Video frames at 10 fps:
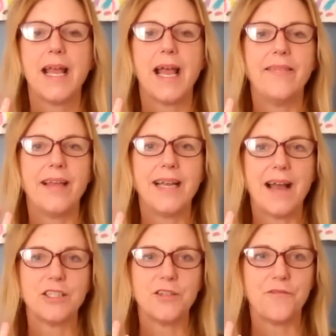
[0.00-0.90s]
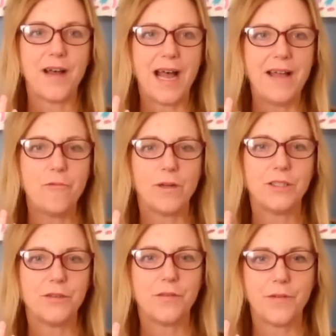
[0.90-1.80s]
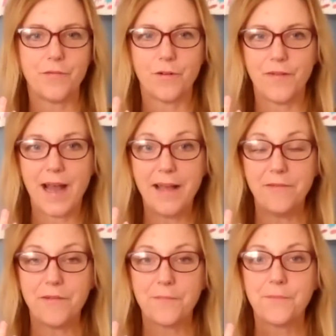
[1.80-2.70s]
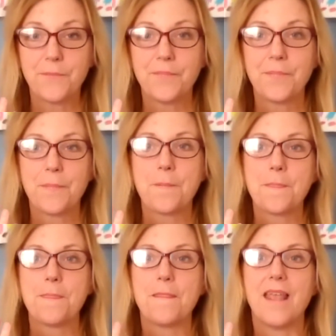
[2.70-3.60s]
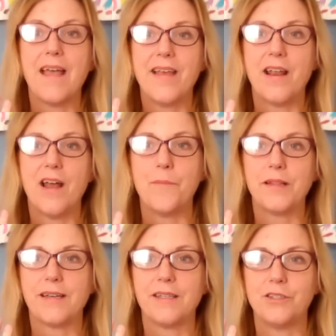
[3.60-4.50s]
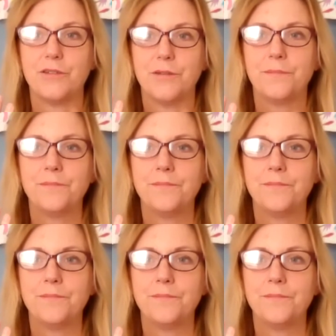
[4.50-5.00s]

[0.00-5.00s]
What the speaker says: And then count to 5. 1, 2, 3, 4, 5. And then hum a little tune.